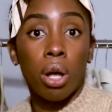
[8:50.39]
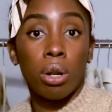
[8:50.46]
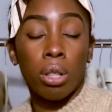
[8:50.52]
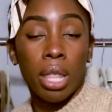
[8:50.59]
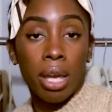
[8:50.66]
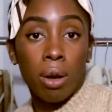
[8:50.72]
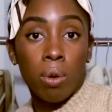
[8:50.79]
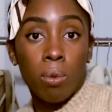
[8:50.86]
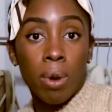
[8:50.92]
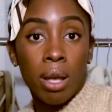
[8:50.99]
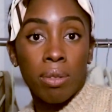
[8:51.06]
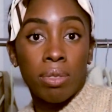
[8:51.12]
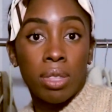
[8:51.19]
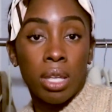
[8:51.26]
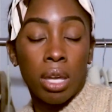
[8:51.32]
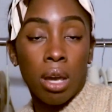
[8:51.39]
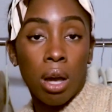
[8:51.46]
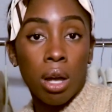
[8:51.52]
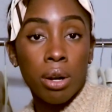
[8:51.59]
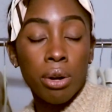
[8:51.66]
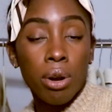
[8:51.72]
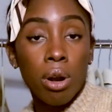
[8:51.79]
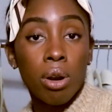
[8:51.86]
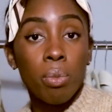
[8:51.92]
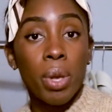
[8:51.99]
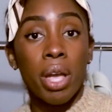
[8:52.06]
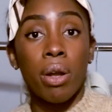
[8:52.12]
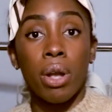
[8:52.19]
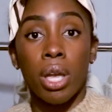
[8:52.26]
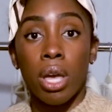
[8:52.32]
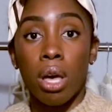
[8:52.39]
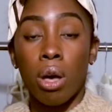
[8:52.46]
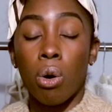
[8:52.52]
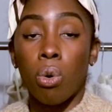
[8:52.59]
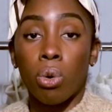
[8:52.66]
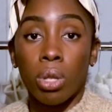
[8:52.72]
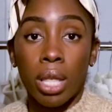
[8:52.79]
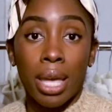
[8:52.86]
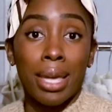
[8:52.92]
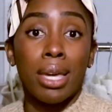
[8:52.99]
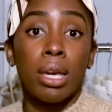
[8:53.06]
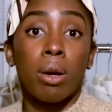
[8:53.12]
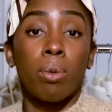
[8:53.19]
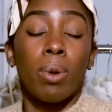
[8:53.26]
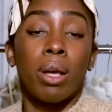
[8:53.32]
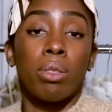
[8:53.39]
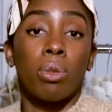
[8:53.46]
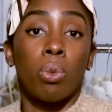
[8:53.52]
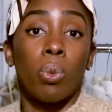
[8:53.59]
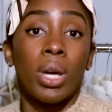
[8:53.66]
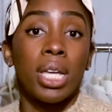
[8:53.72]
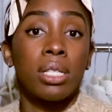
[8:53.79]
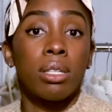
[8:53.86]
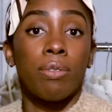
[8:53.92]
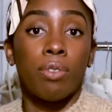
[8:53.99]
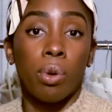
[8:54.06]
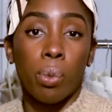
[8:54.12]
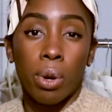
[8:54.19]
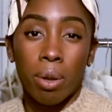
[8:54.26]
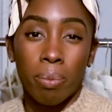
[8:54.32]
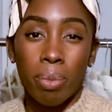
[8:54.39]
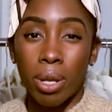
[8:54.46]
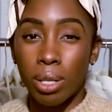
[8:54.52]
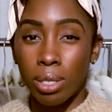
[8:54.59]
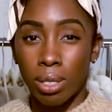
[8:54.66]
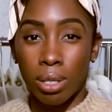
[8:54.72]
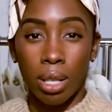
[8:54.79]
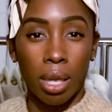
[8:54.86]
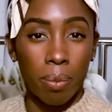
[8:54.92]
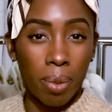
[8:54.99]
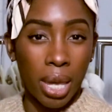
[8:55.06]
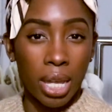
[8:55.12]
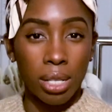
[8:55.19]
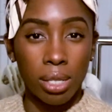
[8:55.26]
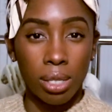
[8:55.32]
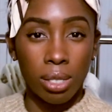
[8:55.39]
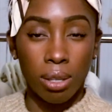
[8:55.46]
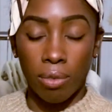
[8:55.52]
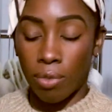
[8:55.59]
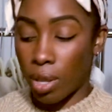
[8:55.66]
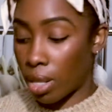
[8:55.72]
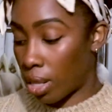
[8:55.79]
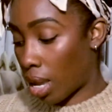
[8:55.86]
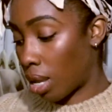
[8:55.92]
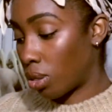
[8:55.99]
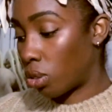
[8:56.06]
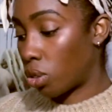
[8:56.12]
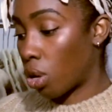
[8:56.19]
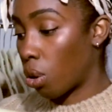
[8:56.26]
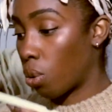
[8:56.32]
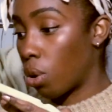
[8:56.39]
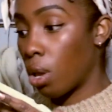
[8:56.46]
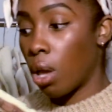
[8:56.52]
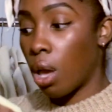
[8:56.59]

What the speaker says: like around the underarm area or like around the waist if you're wearing belts and like pants and stuff like that. So